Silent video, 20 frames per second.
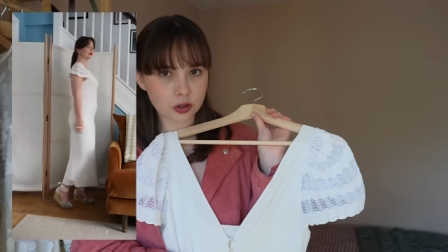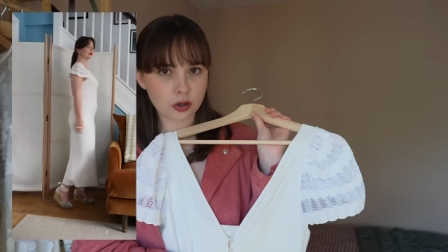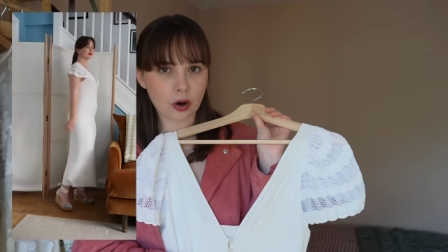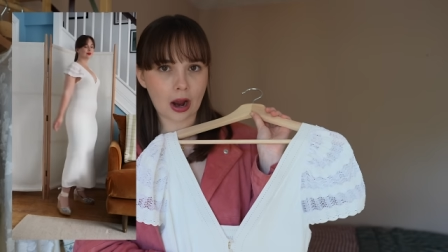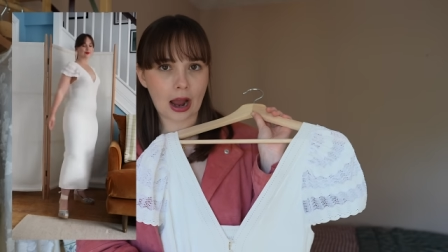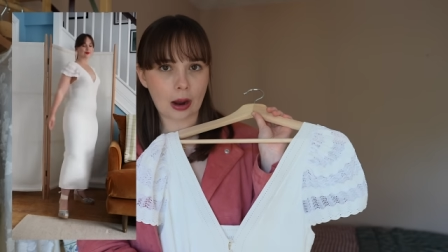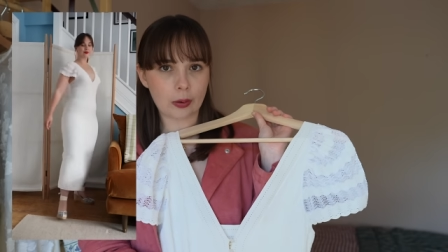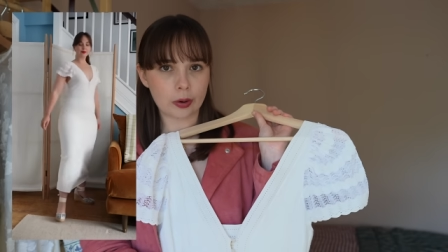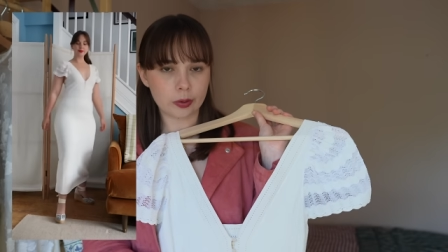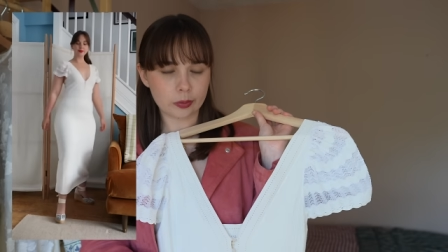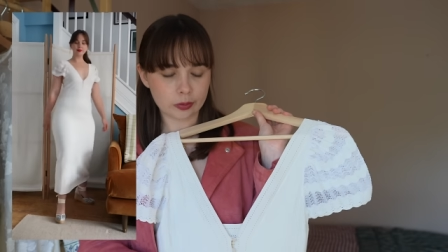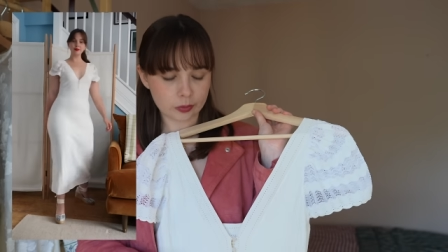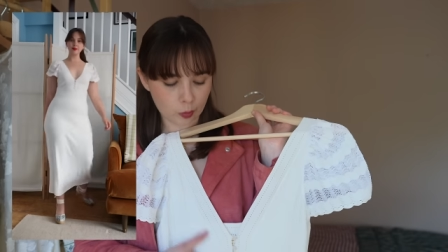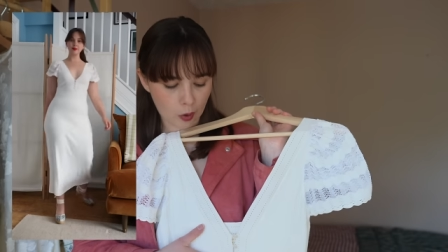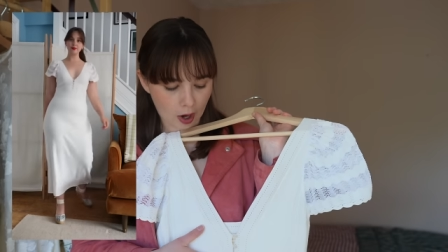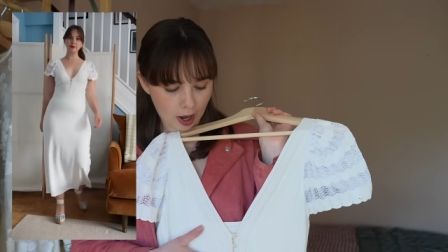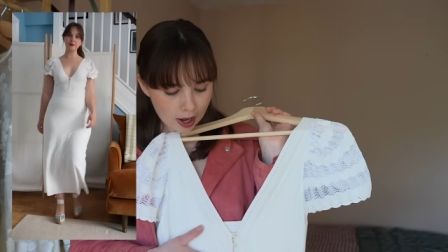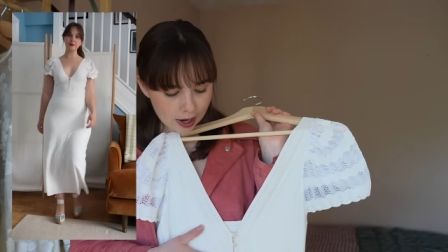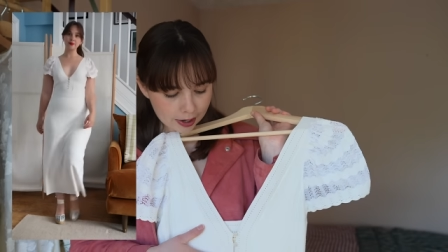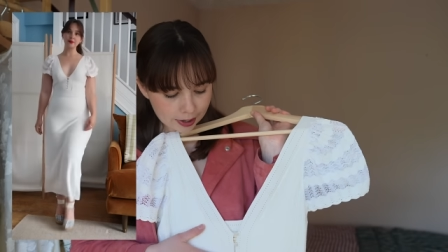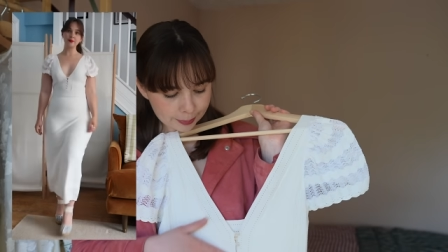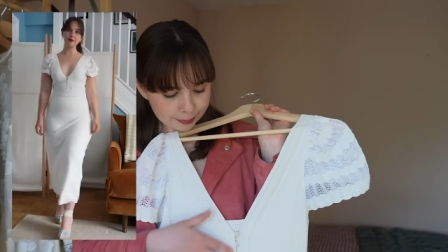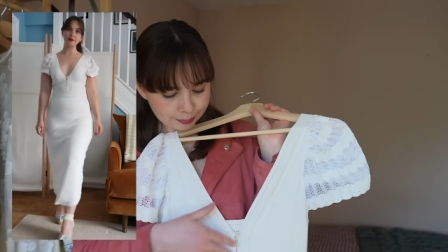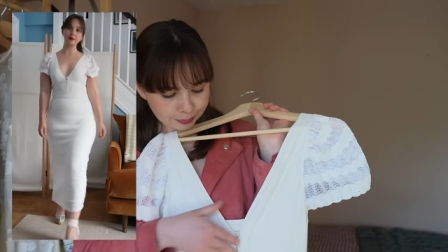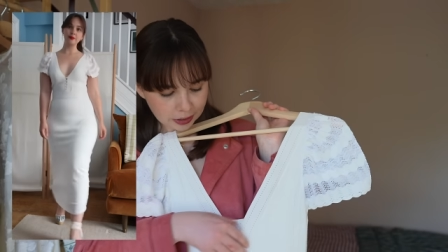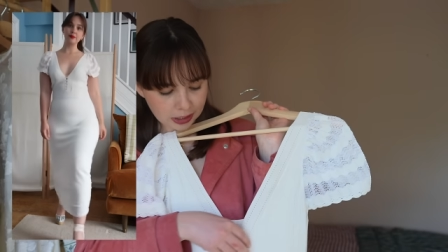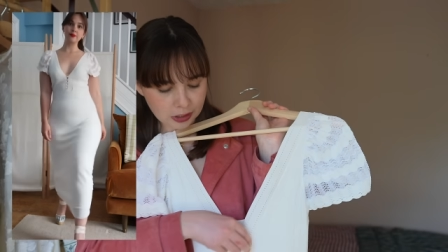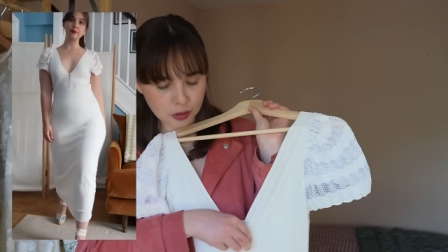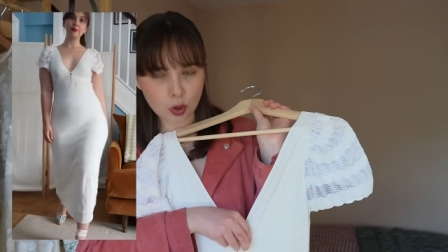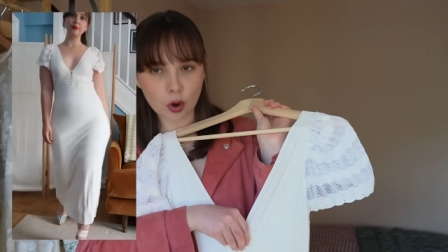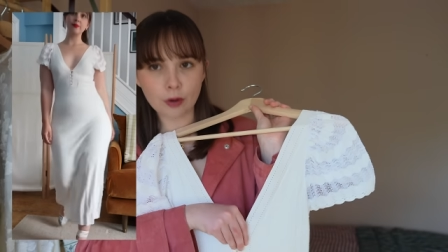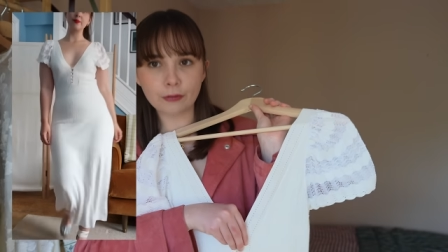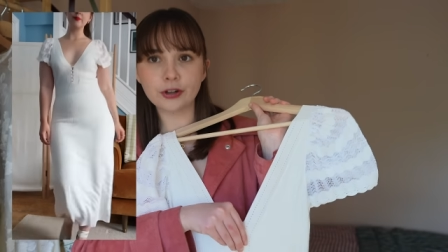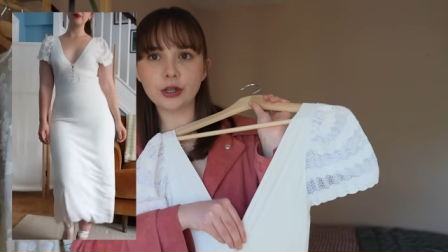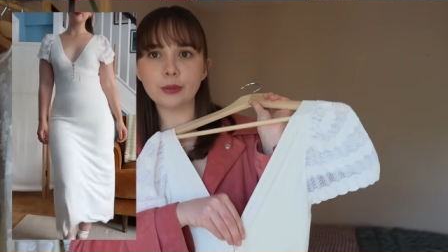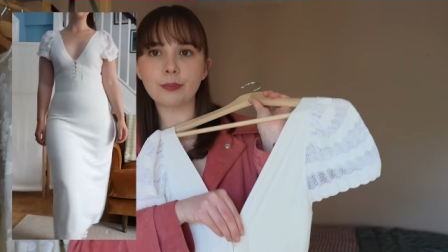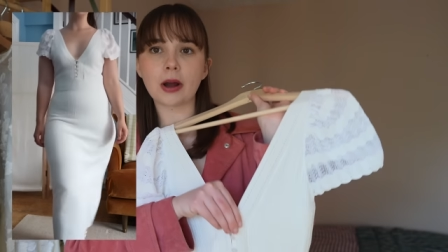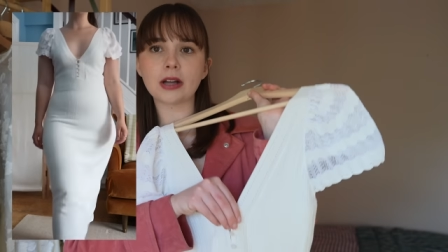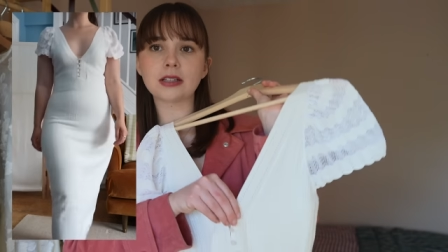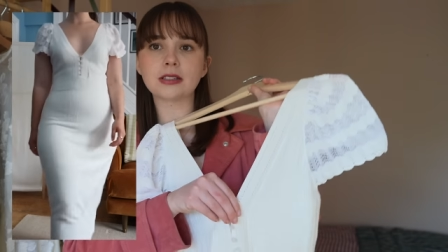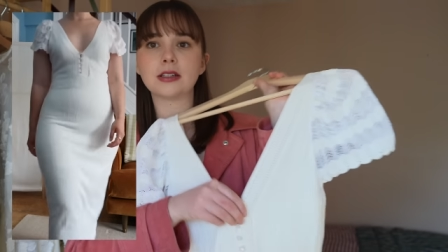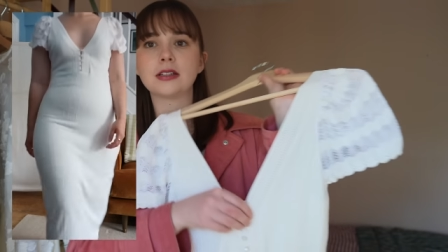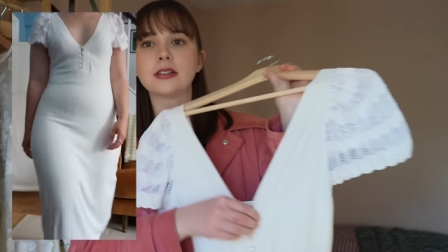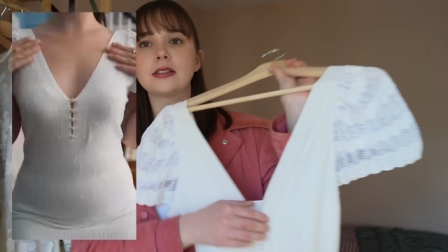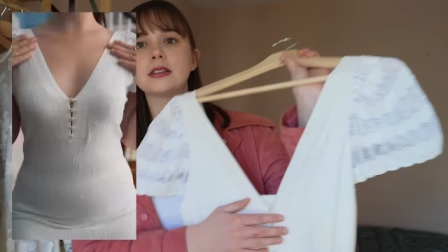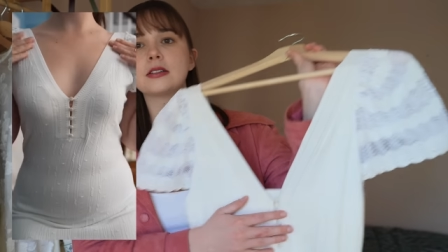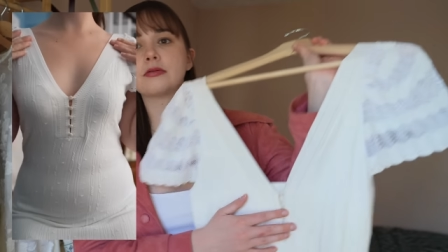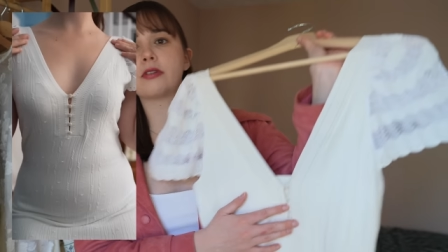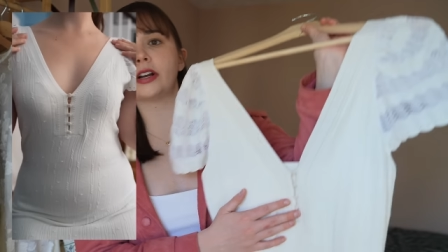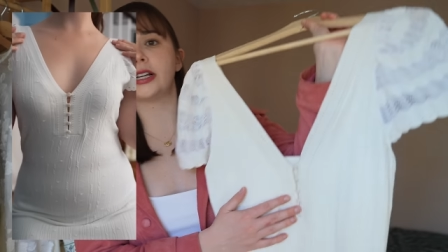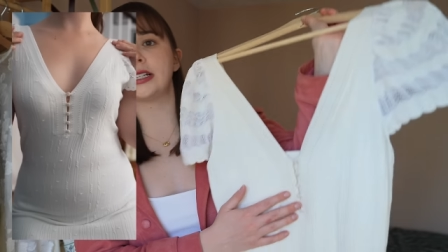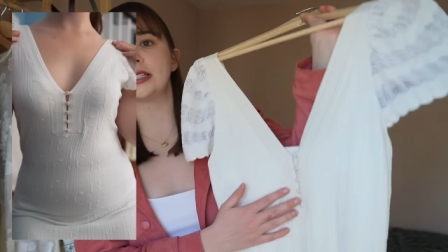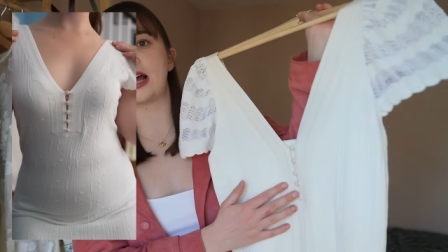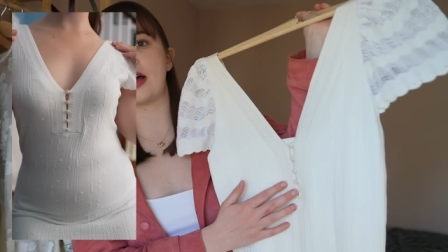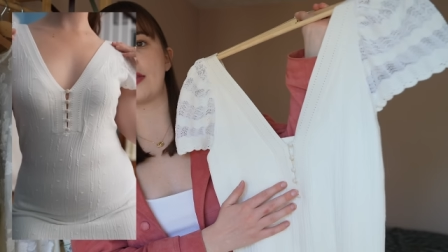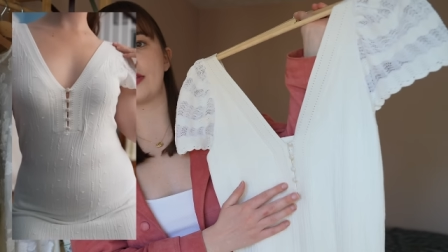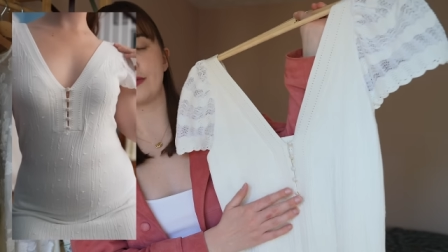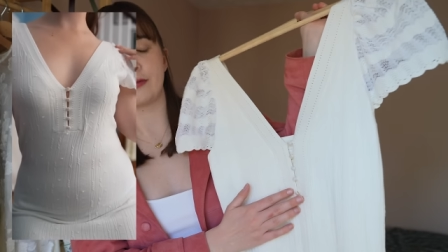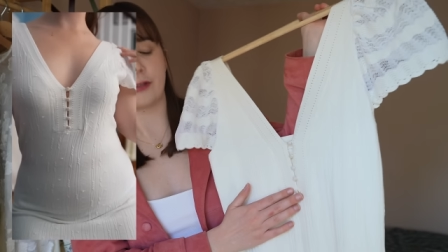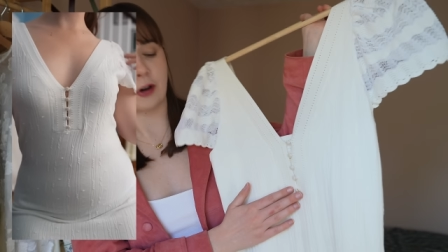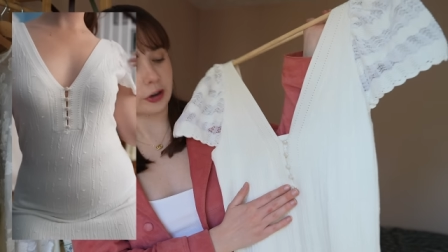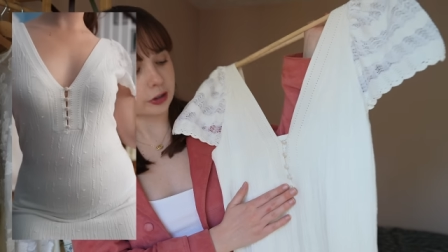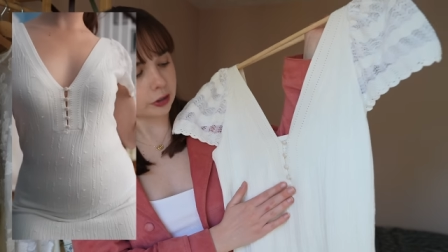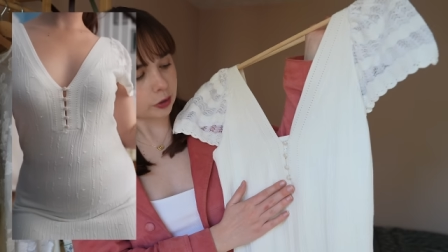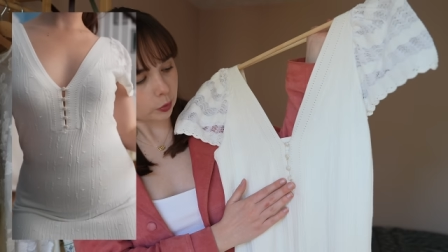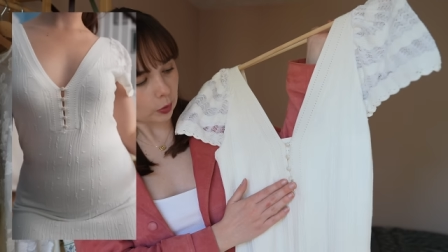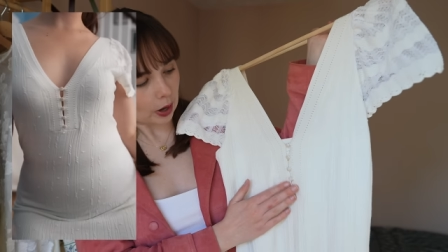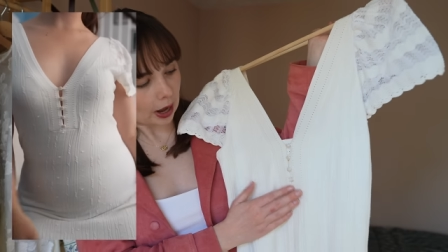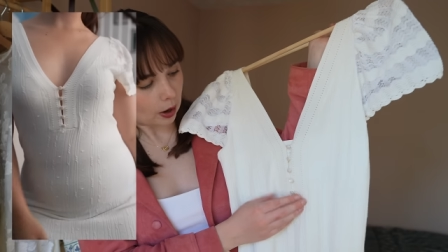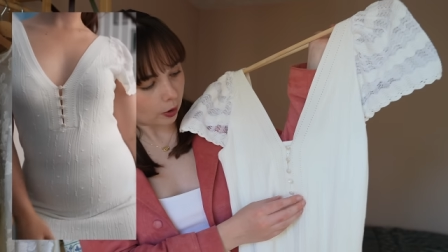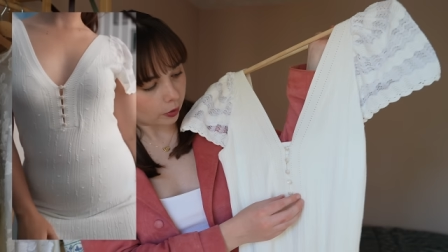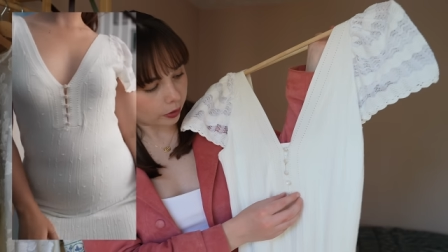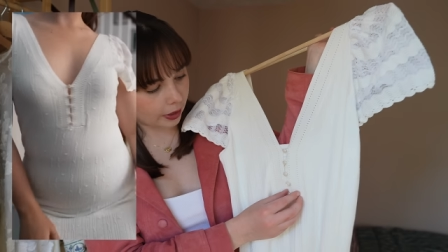sure how it would work. It's got a few buttons running down the front as well.